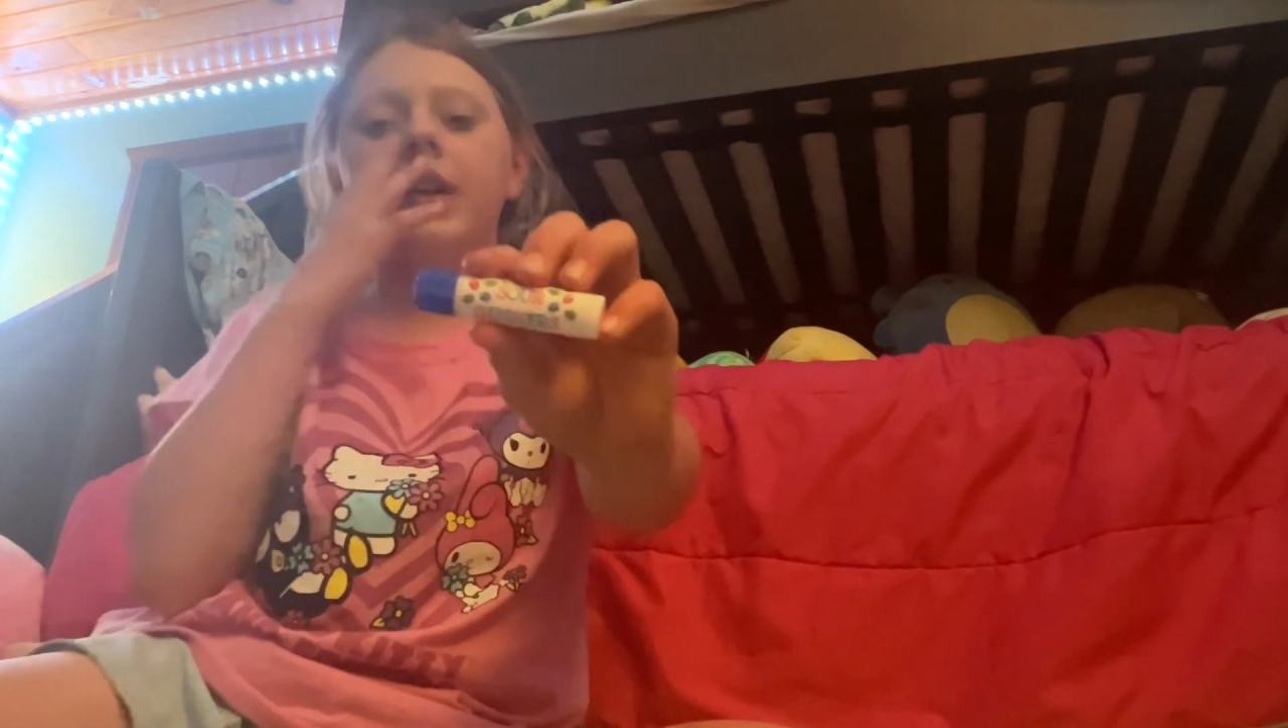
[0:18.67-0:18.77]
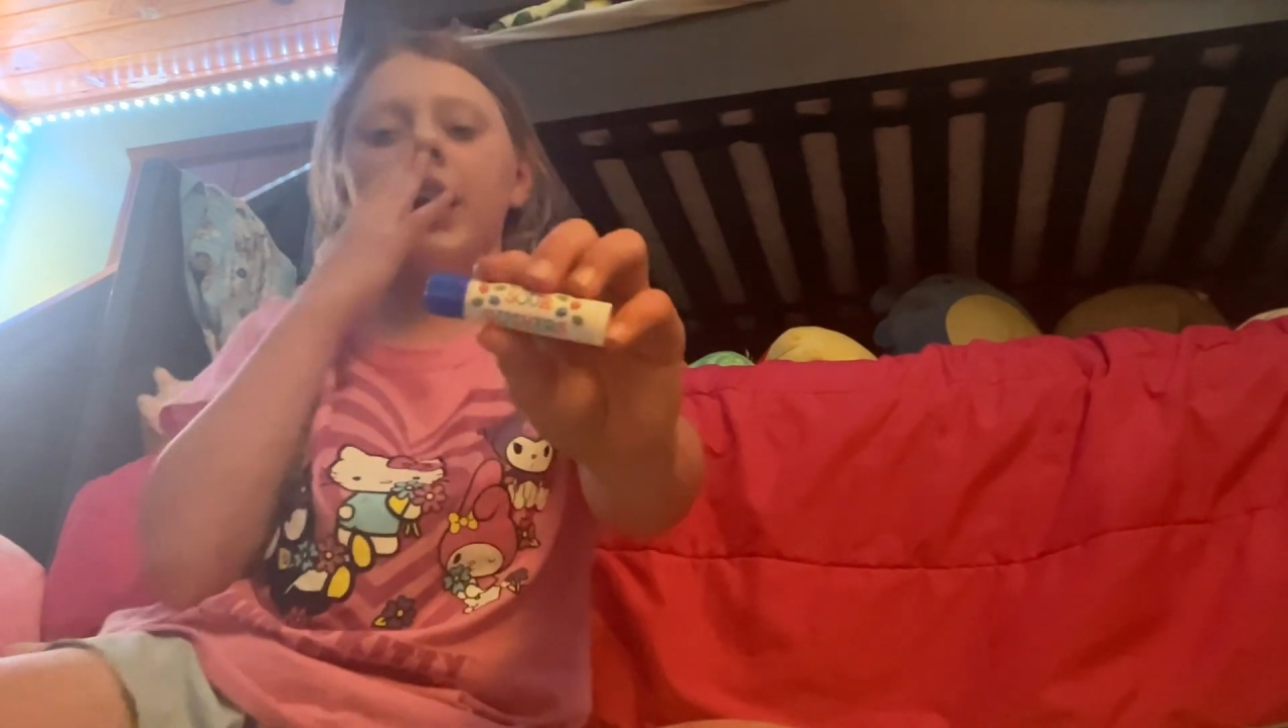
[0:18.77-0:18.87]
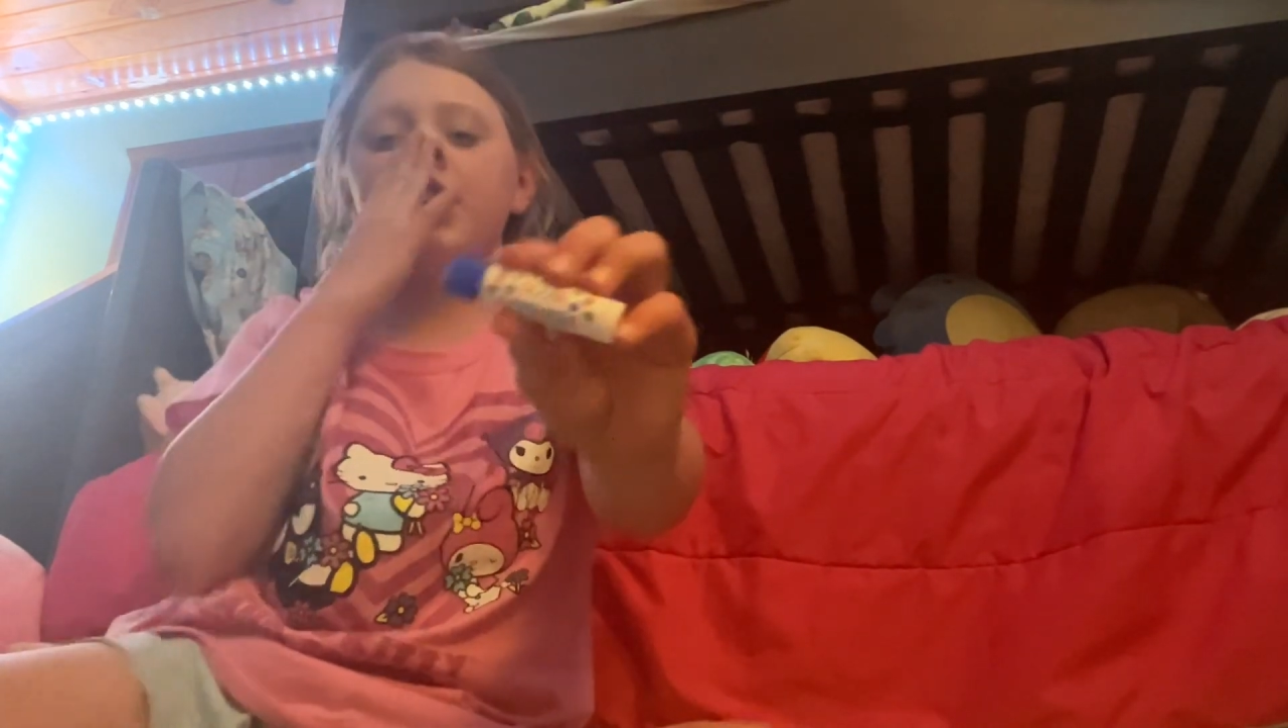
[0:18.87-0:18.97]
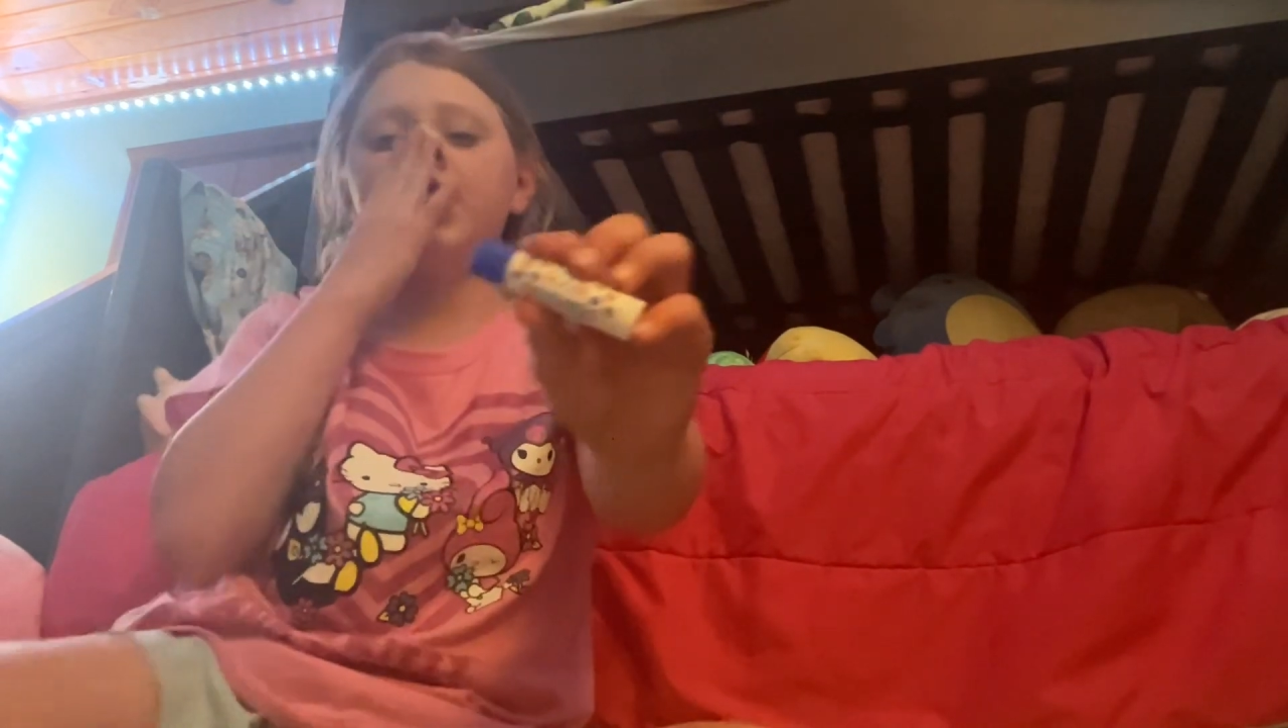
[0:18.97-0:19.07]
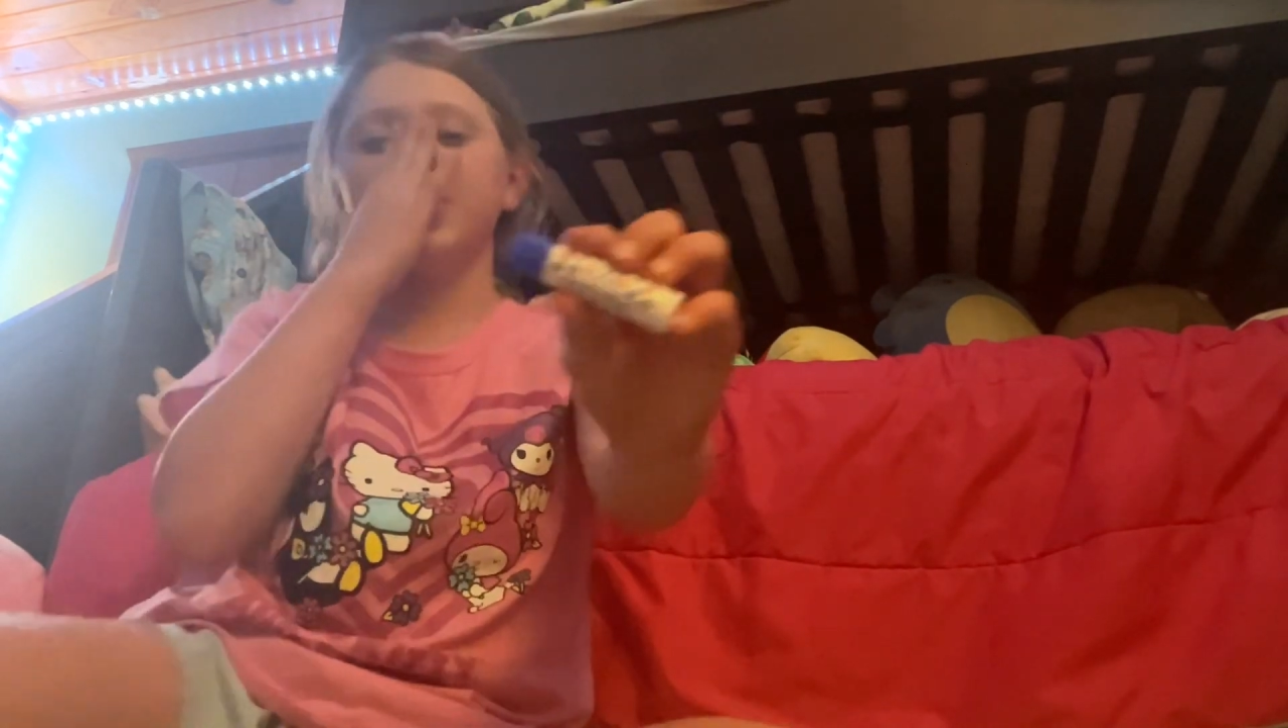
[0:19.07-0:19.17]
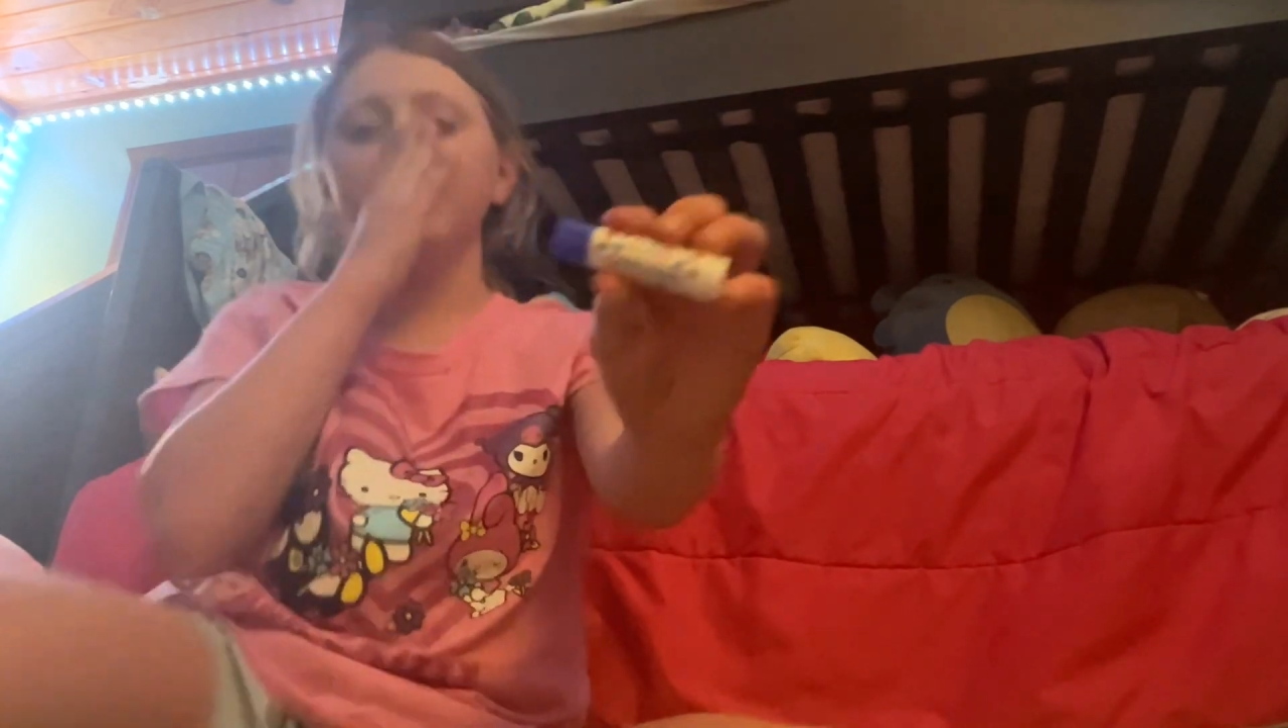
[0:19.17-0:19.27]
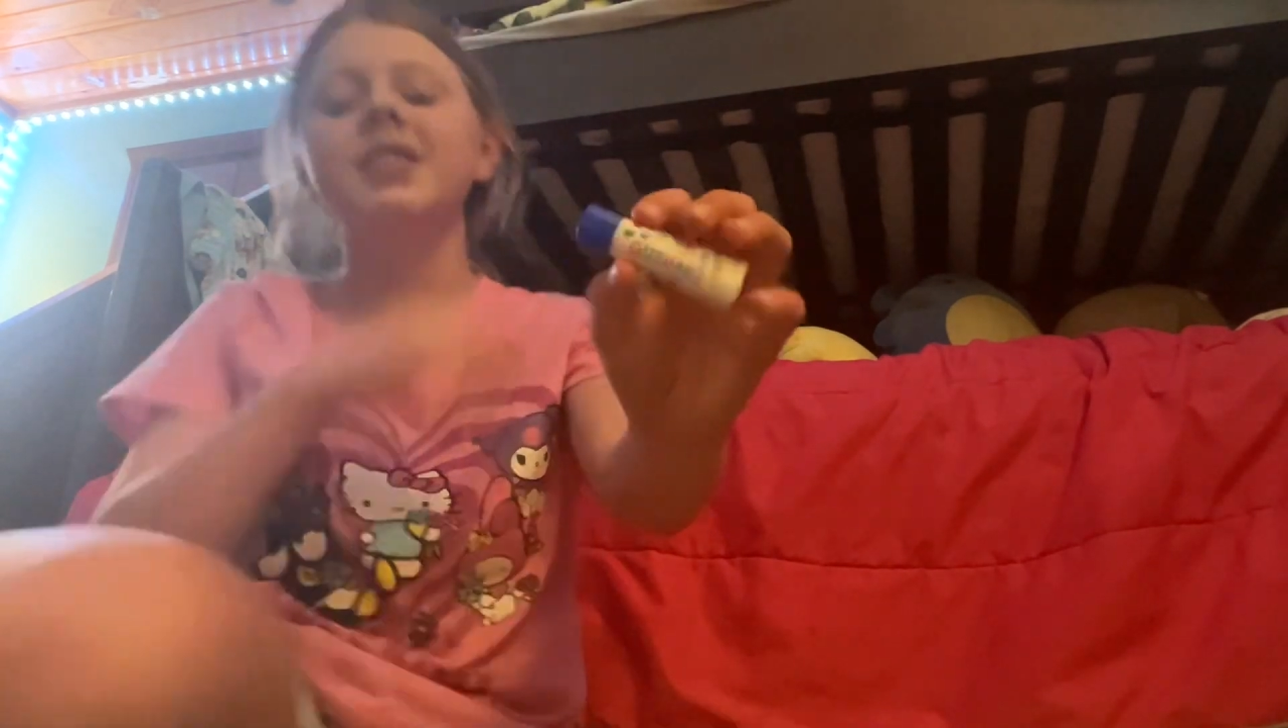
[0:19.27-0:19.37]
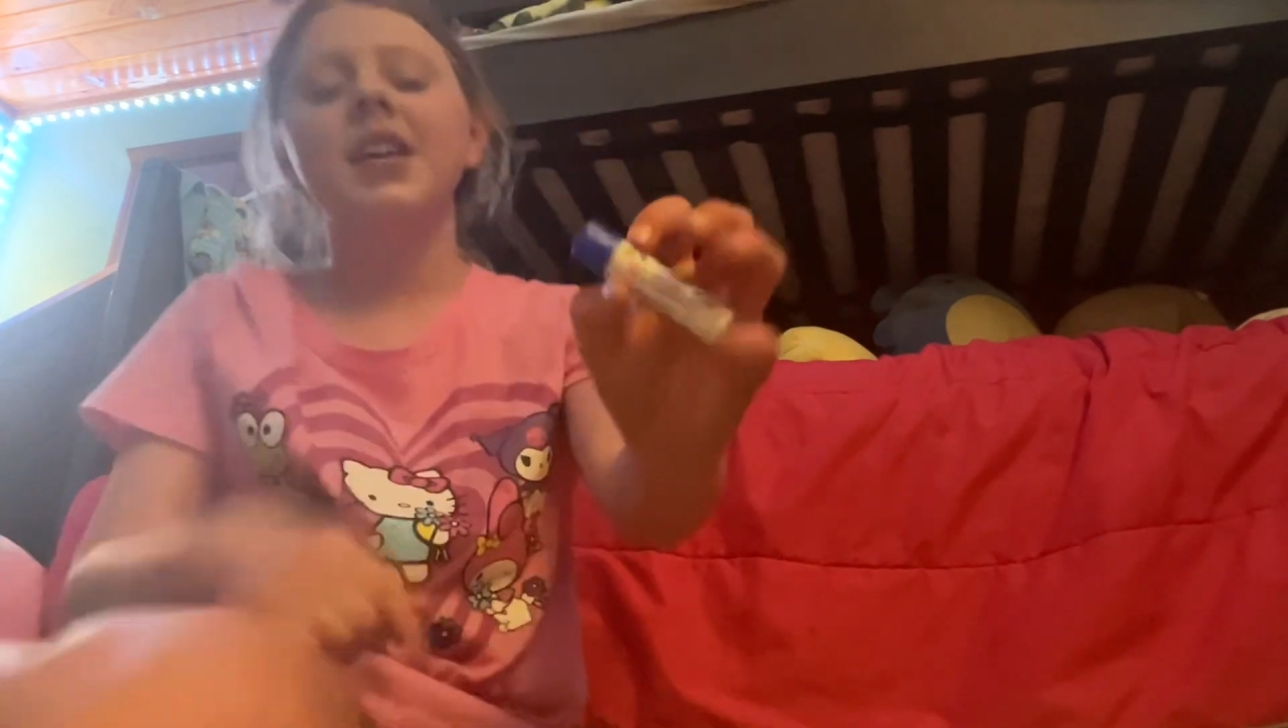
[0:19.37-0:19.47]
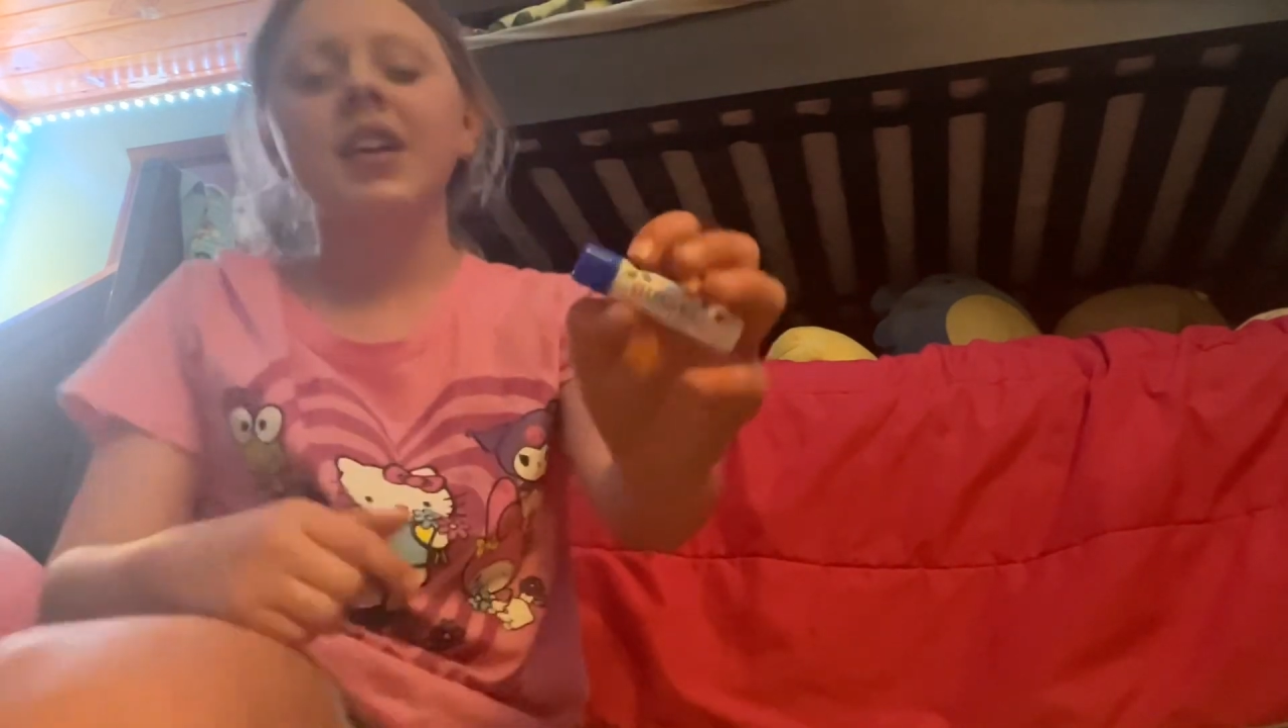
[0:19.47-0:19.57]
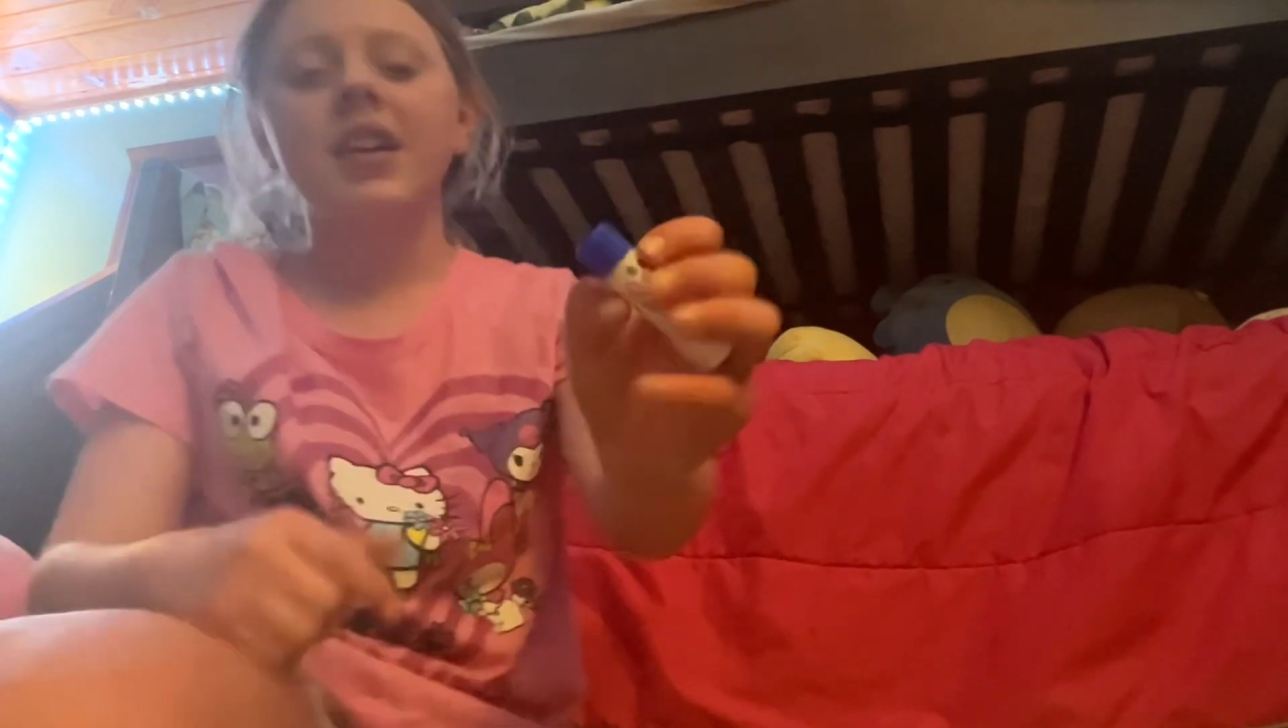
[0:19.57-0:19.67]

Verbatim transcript: Gushers,